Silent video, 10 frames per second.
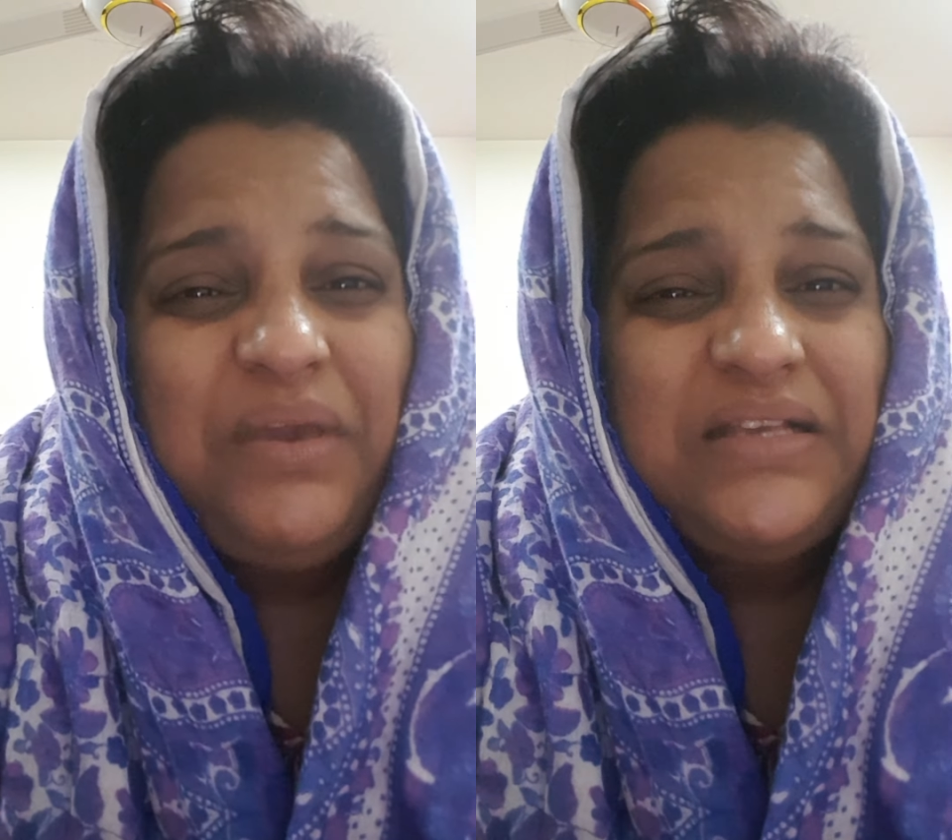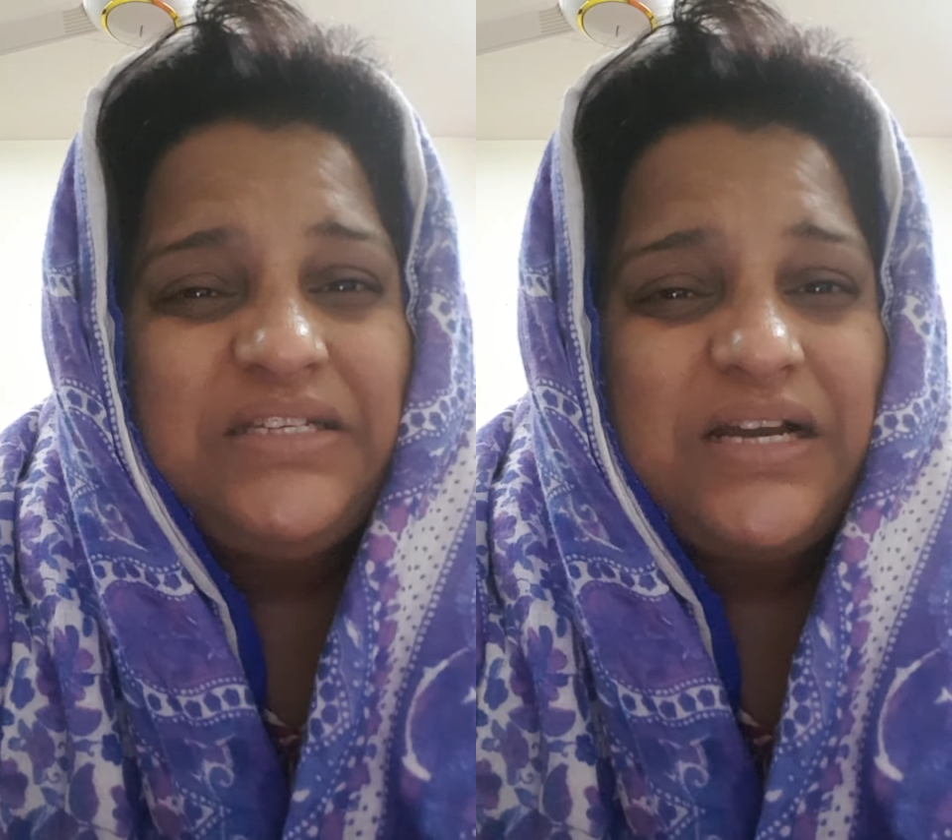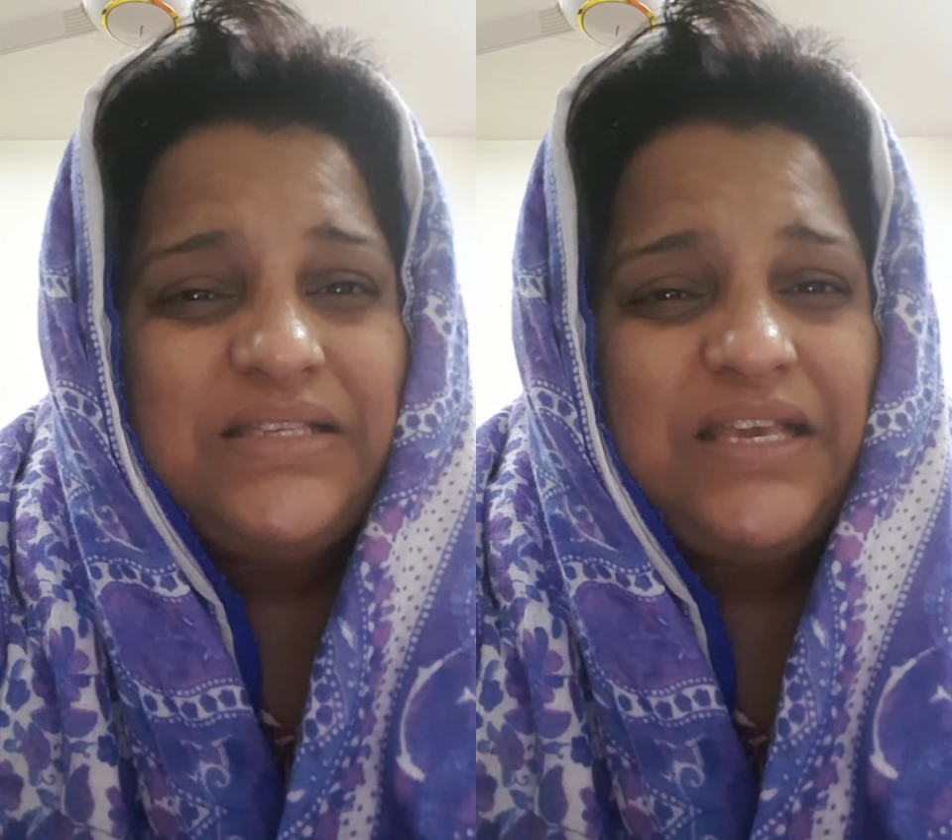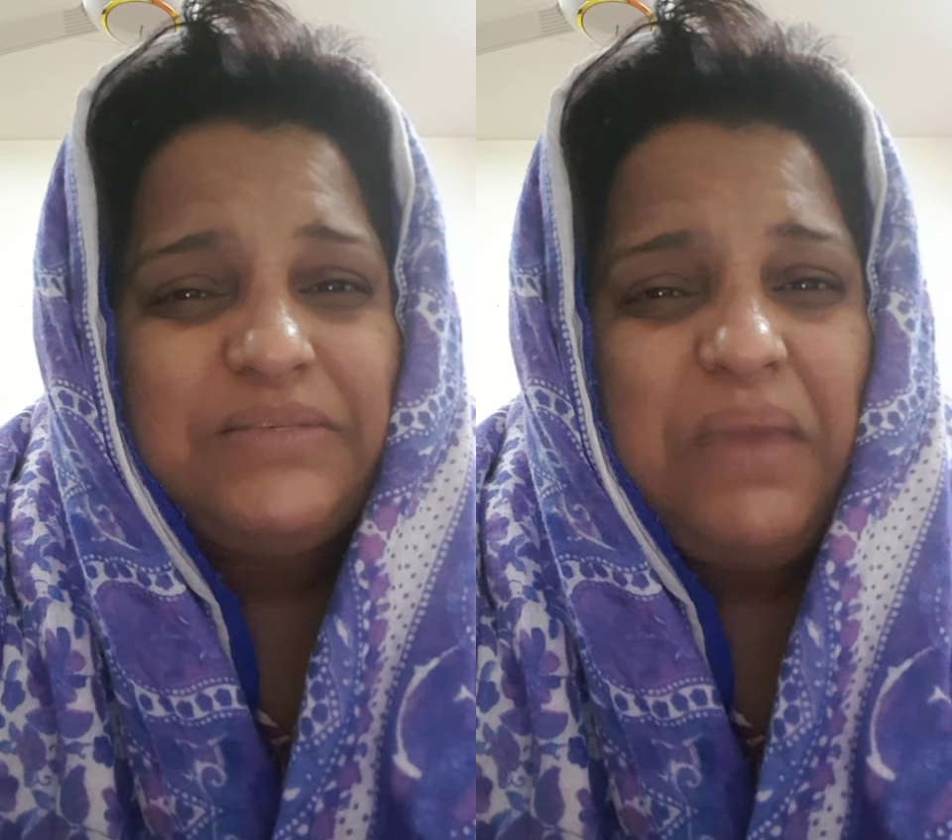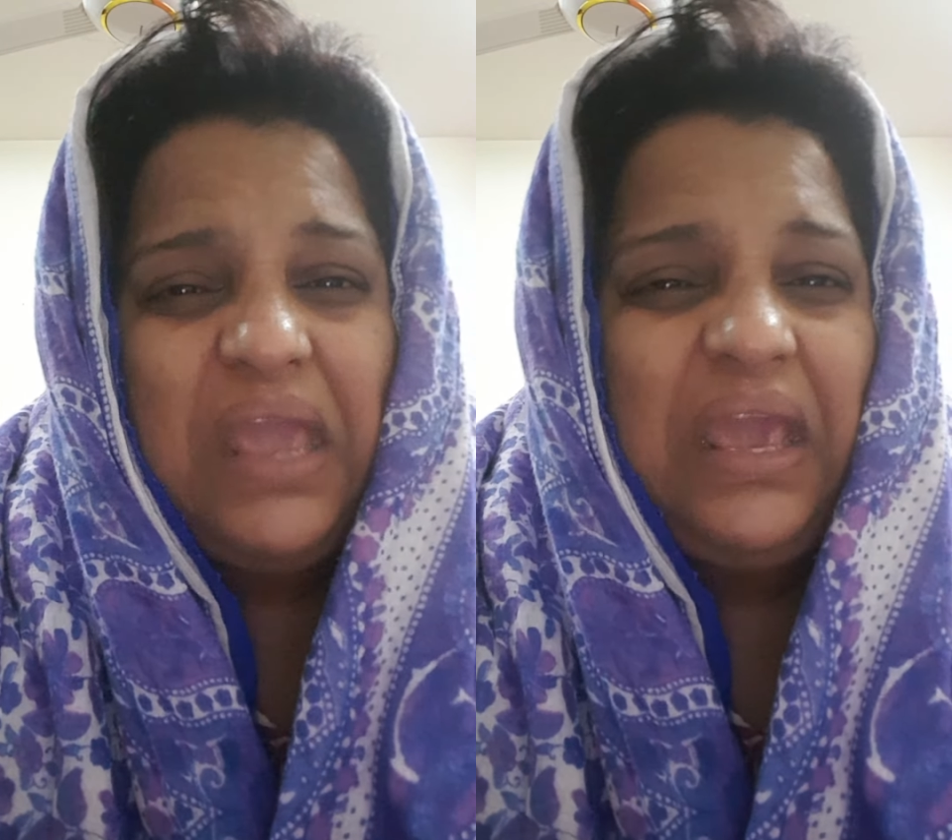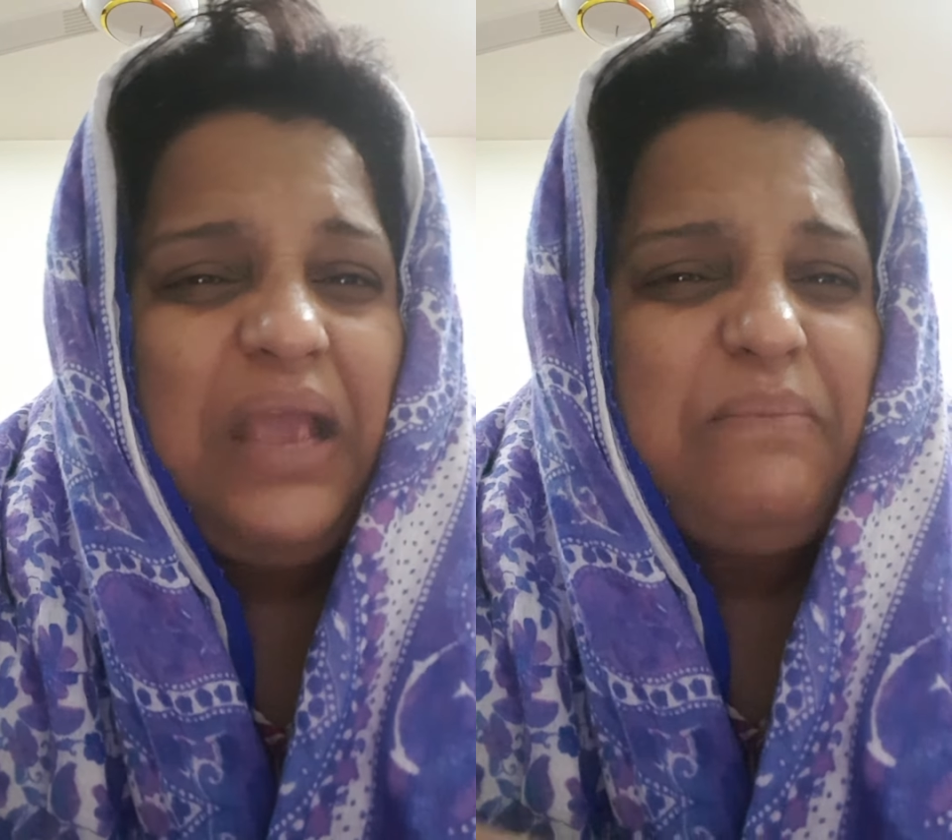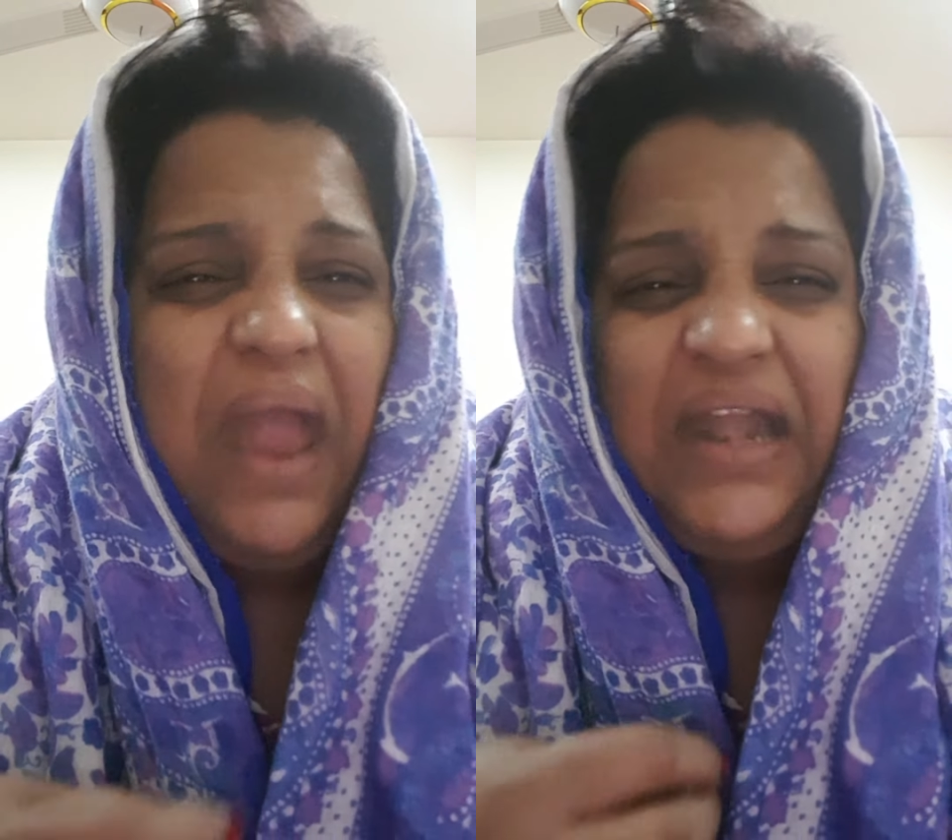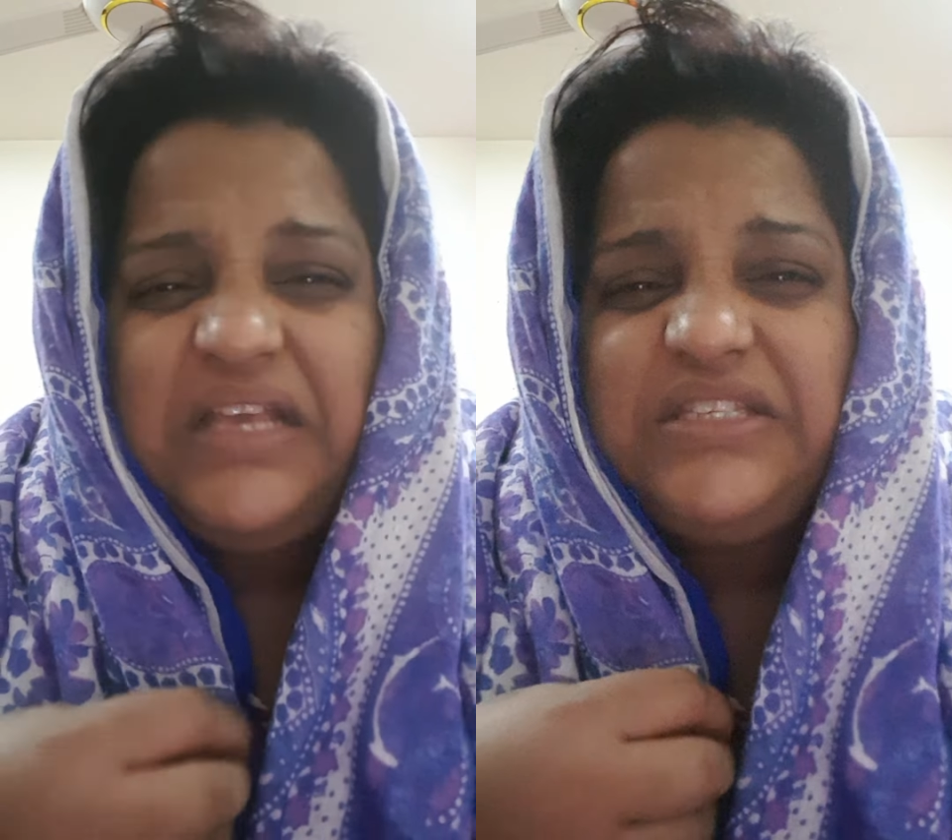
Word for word: pictures he's making, man.